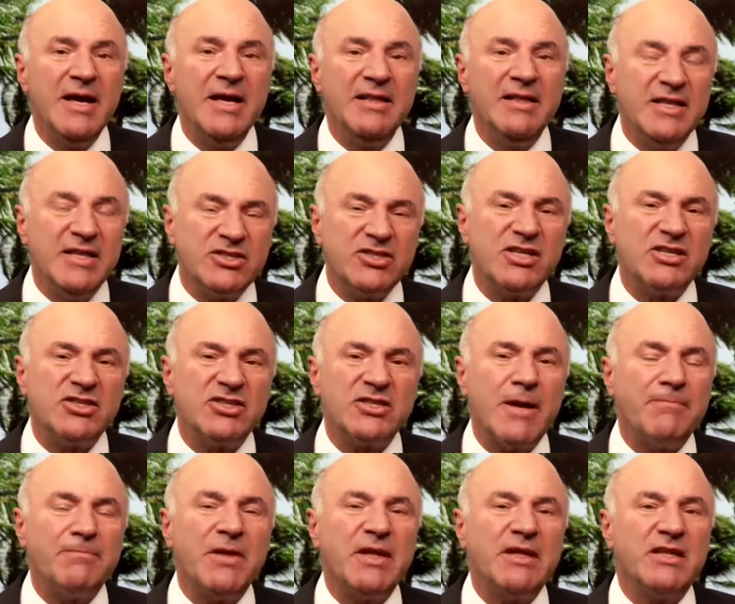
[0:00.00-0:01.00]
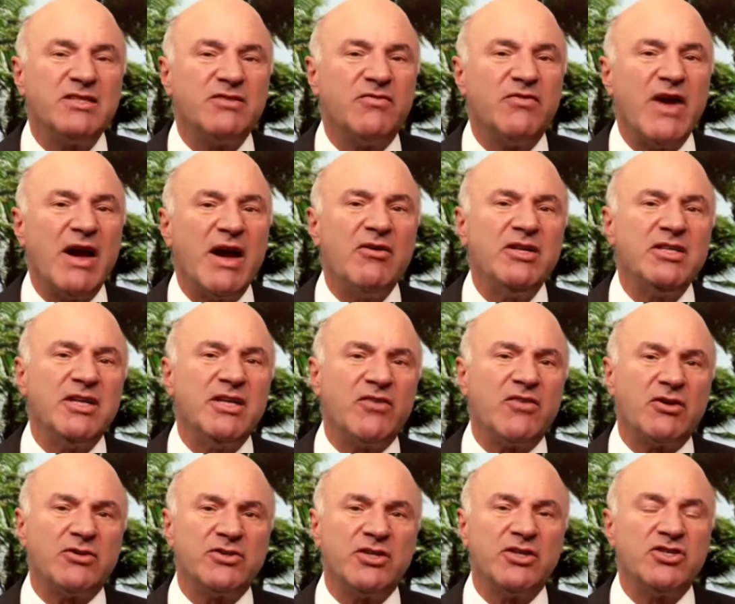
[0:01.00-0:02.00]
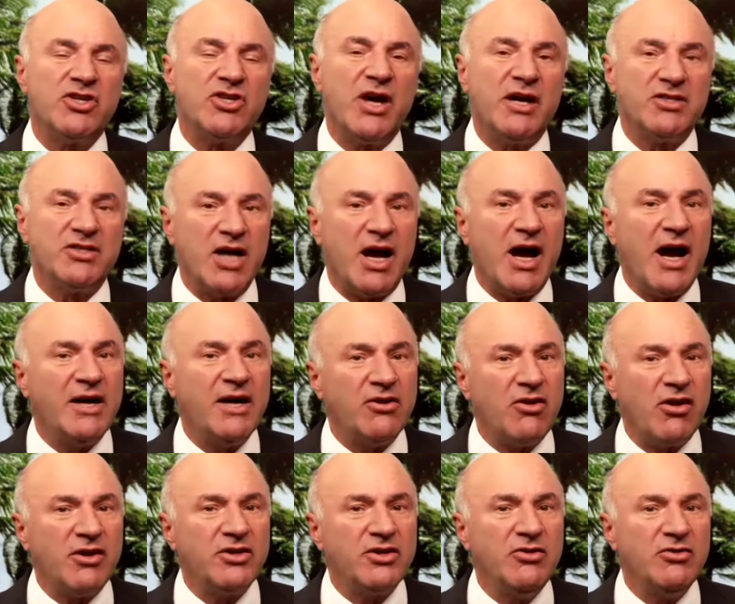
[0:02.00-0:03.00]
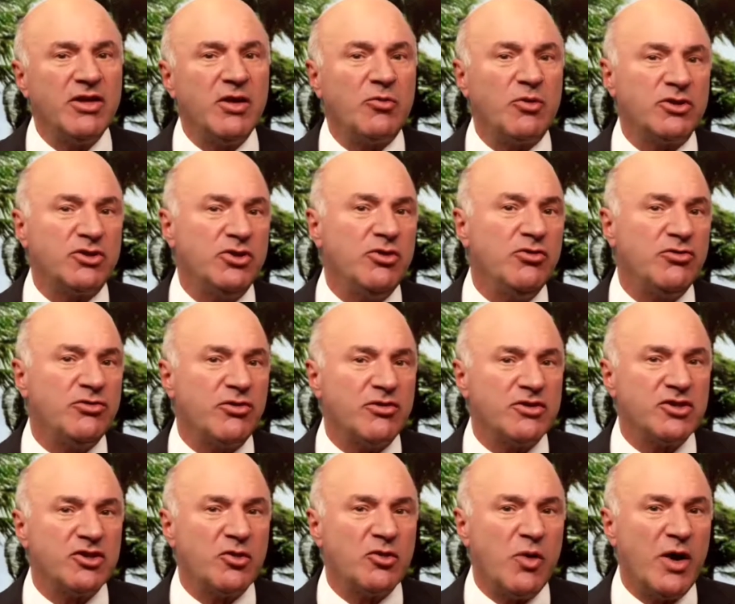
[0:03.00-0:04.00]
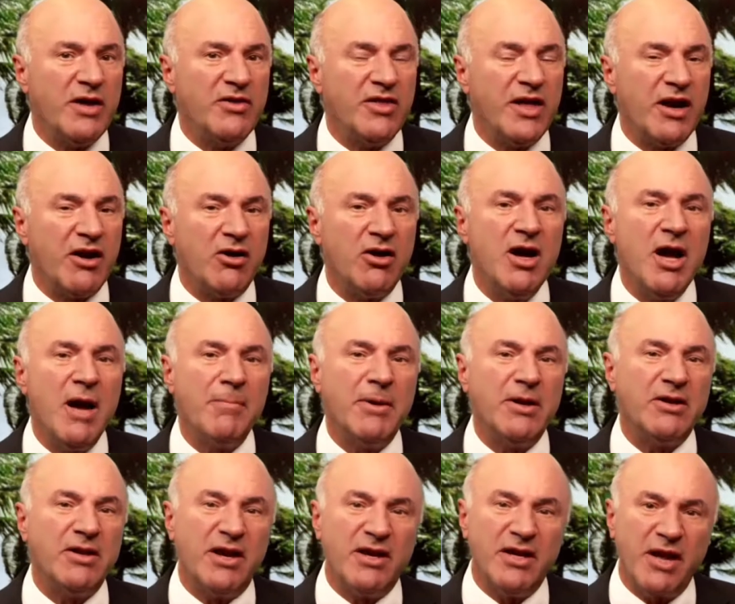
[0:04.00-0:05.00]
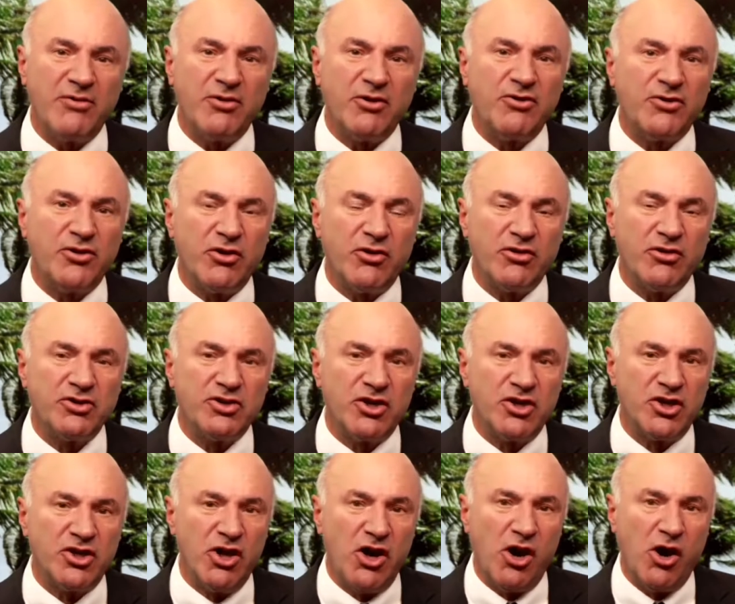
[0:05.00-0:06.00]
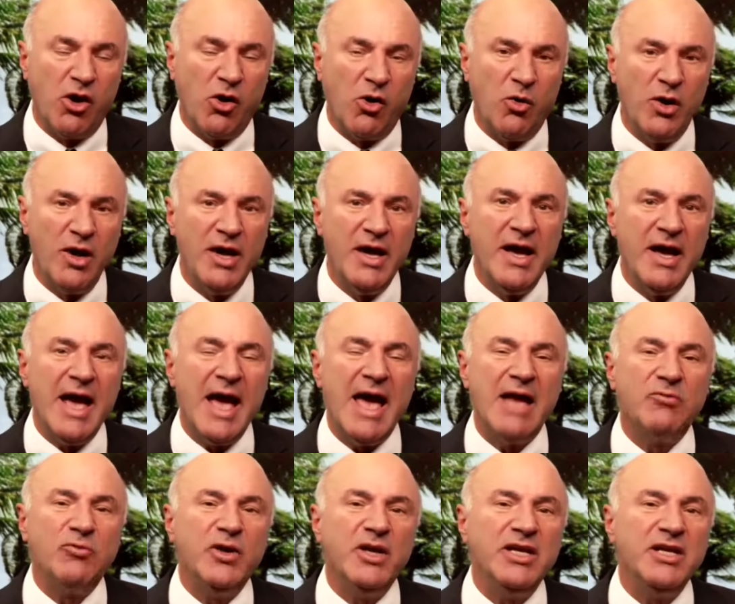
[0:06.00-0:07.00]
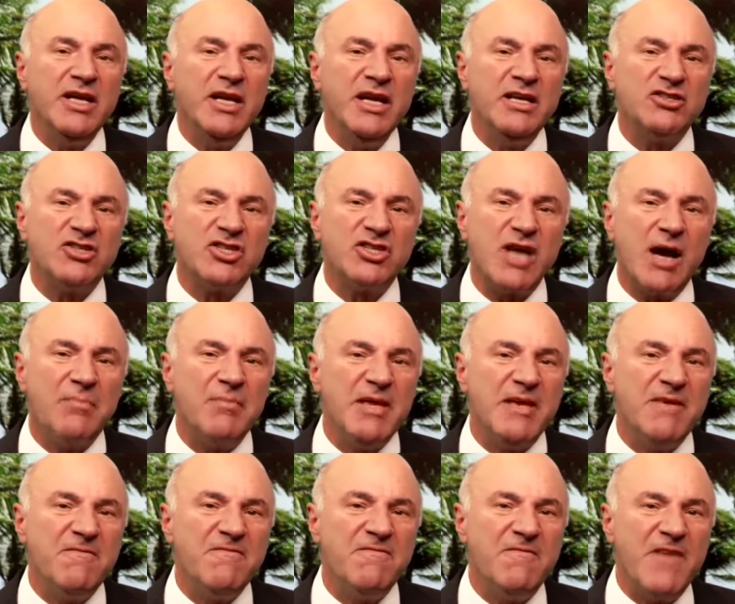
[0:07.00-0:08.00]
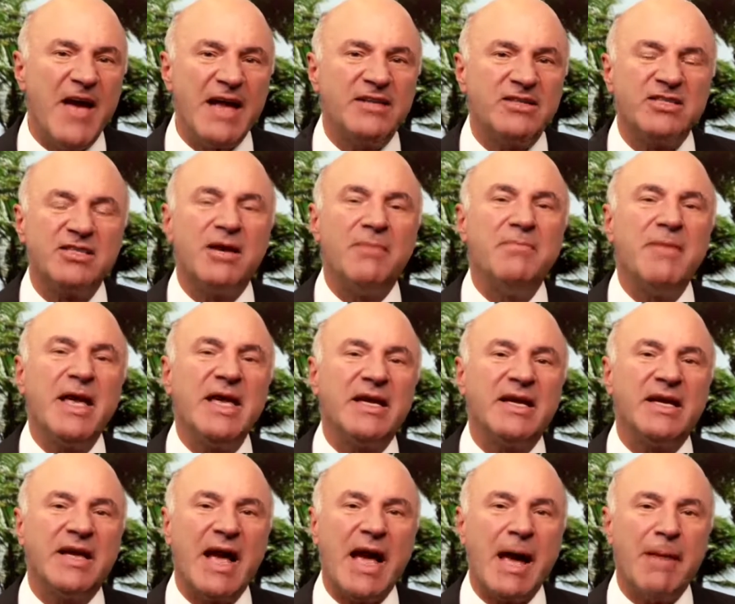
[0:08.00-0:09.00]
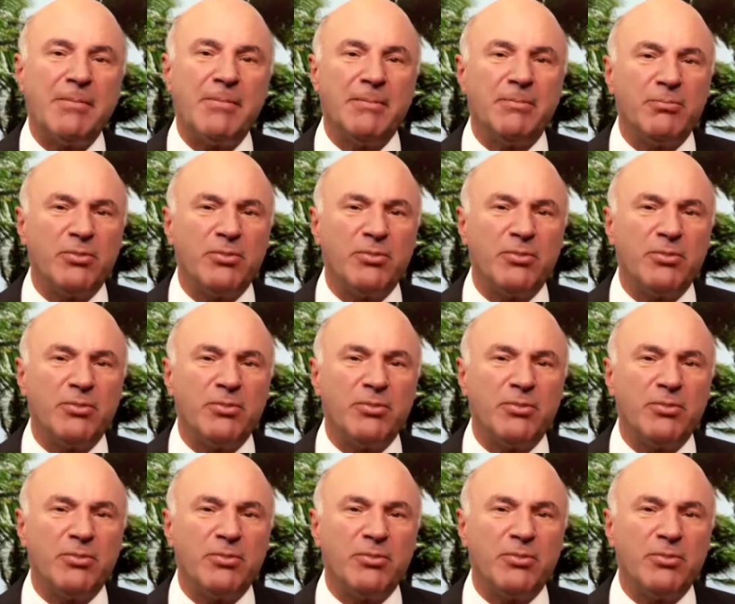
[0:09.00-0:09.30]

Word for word: This is something that's very difficult to judge. I'd argue that we're two thirds of the way there, but another third to go, and we need some event to make it happen.